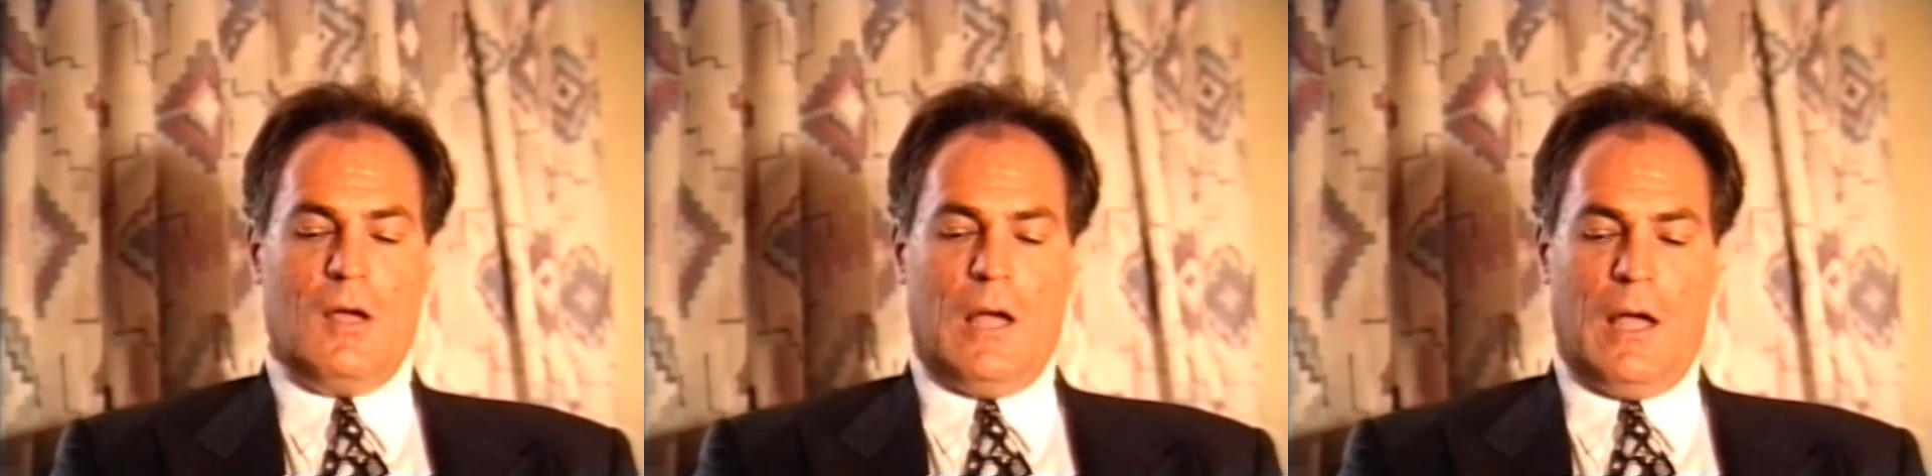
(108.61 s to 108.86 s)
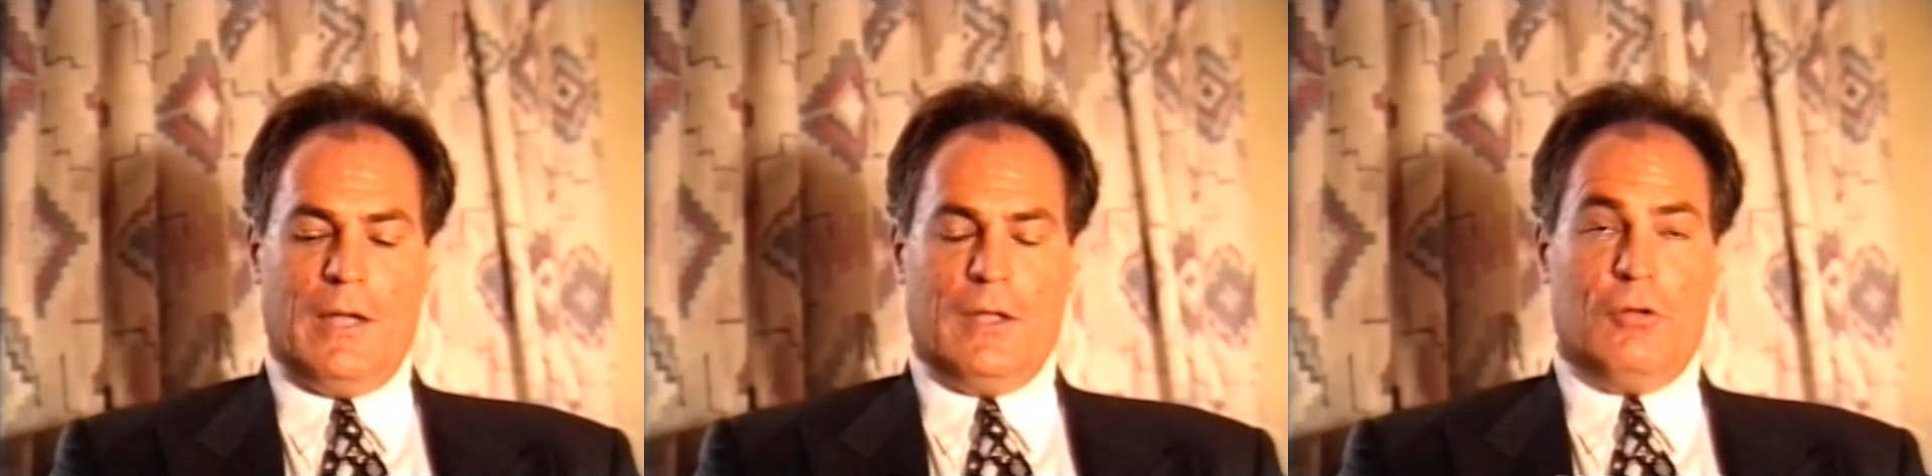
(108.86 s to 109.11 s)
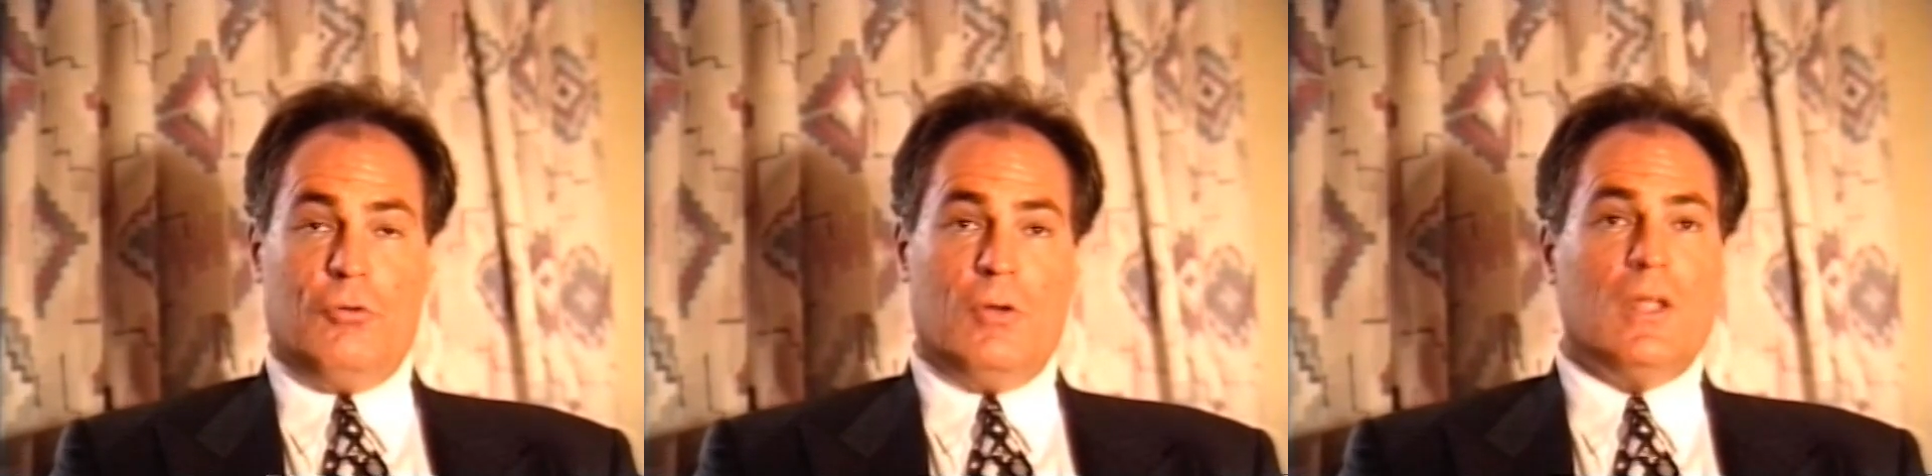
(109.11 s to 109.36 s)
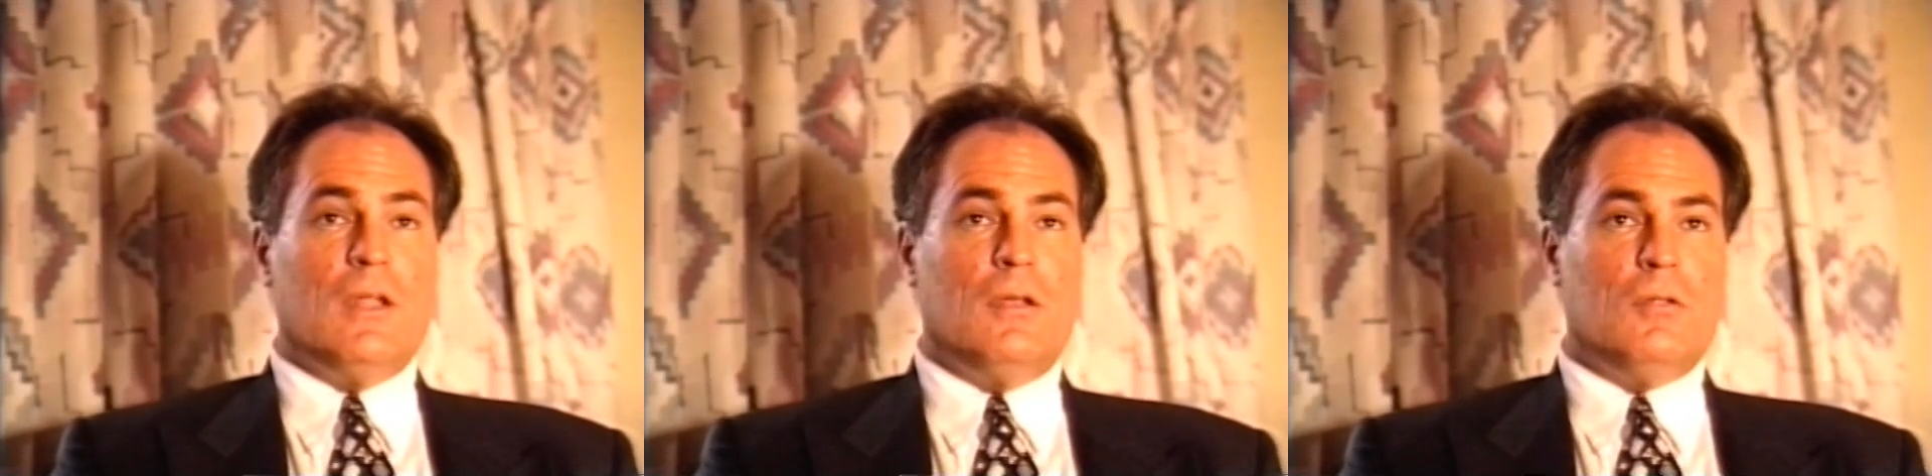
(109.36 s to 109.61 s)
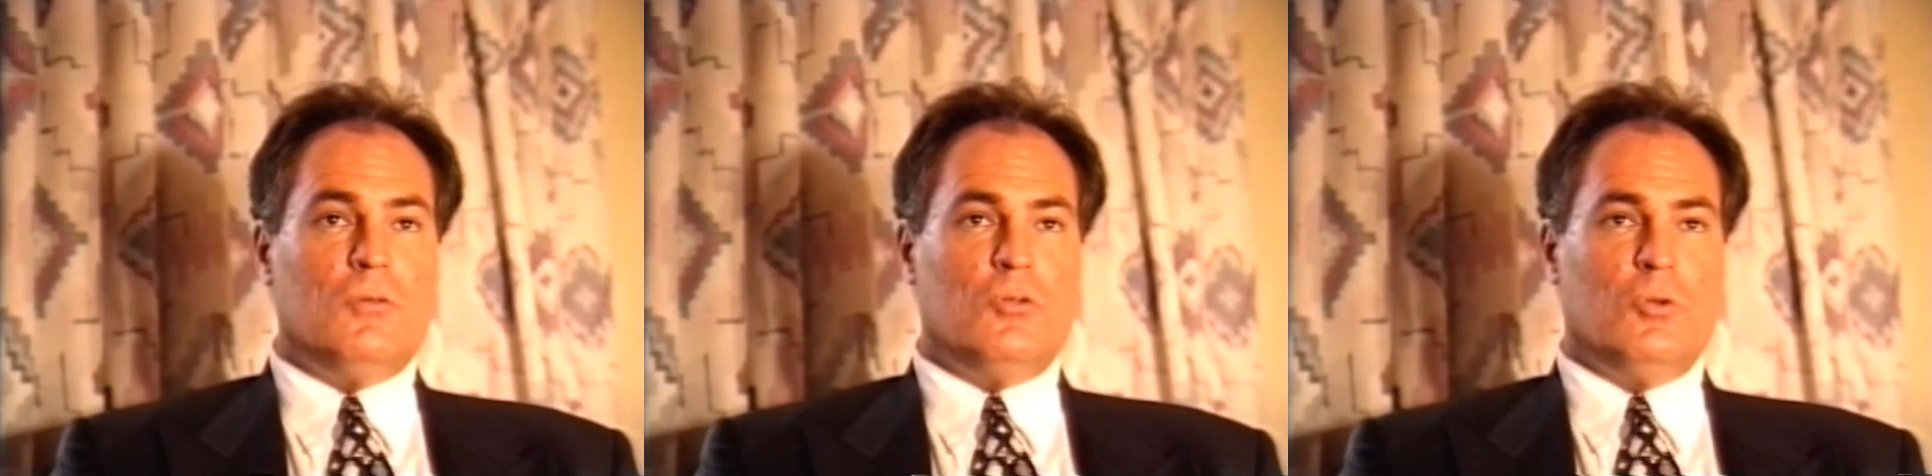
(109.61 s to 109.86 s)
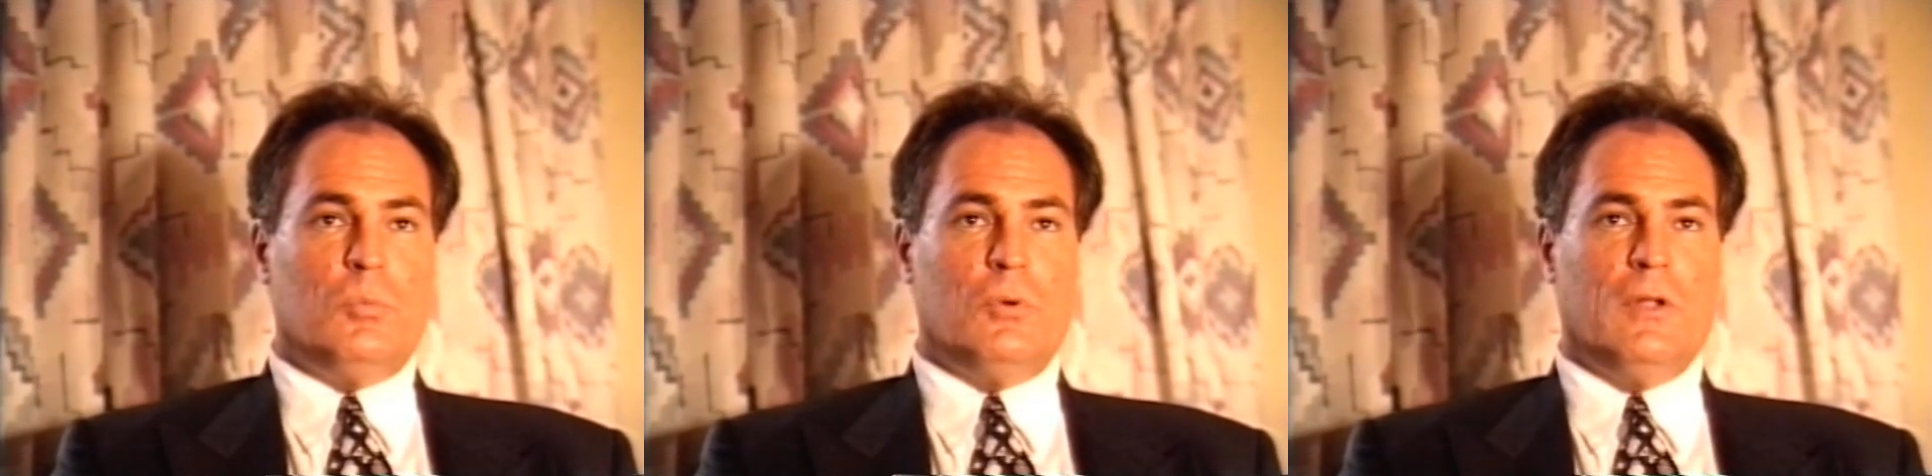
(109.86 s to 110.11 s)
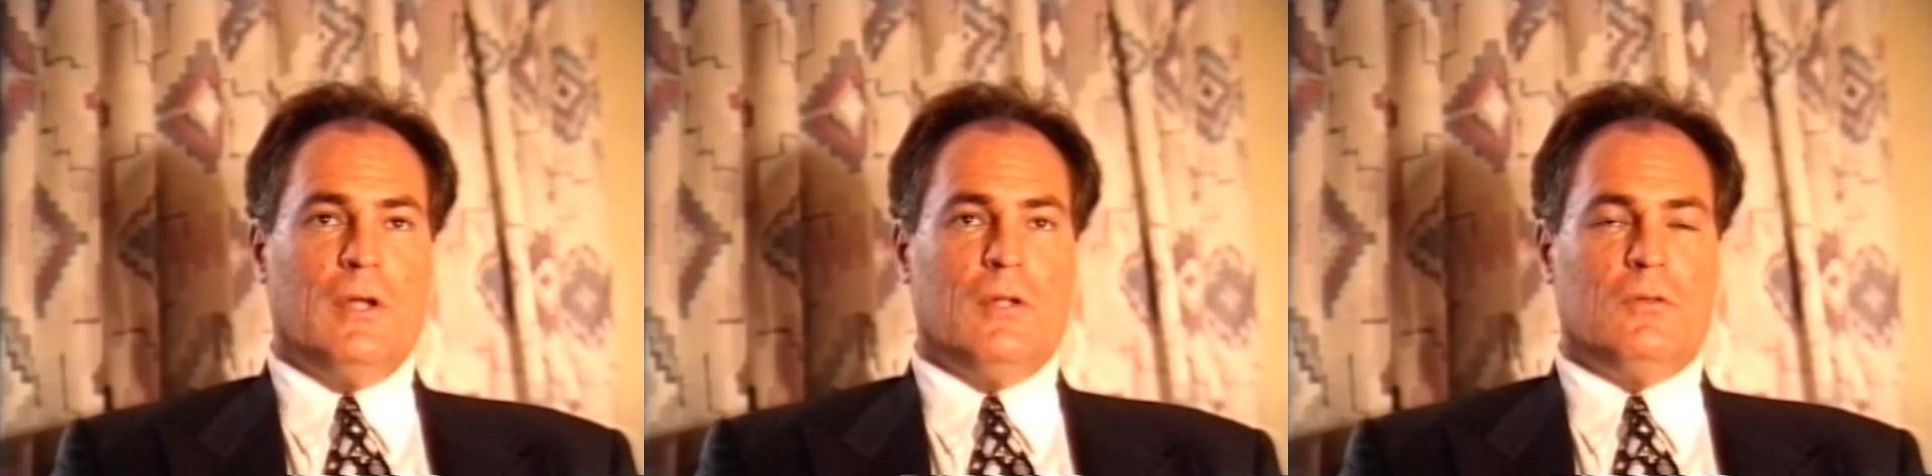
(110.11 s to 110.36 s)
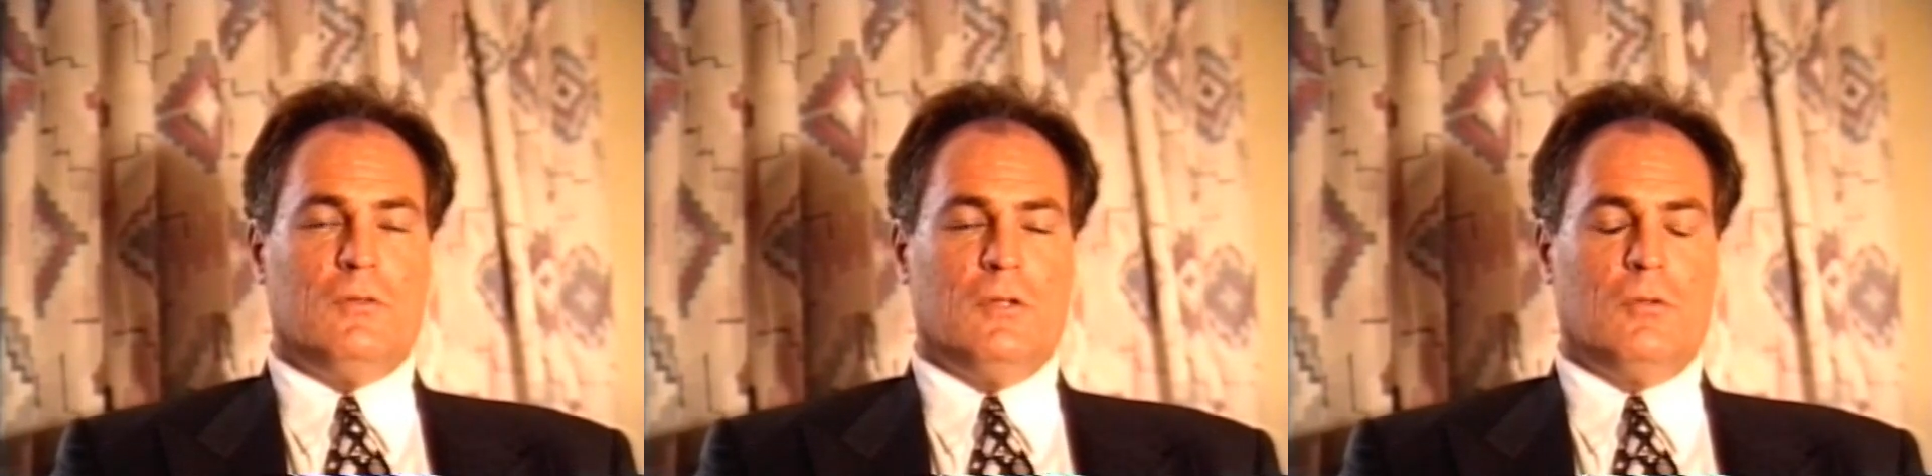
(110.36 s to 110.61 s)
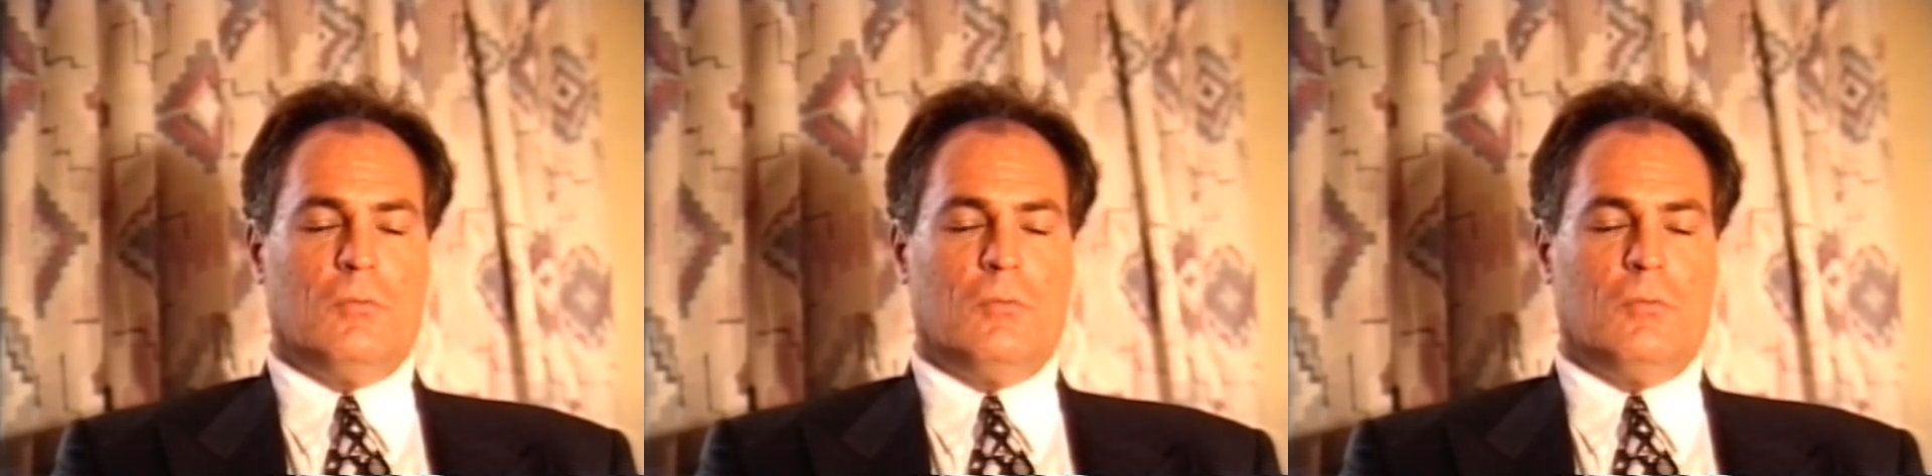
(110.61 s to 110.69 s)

I agreed to put out uh,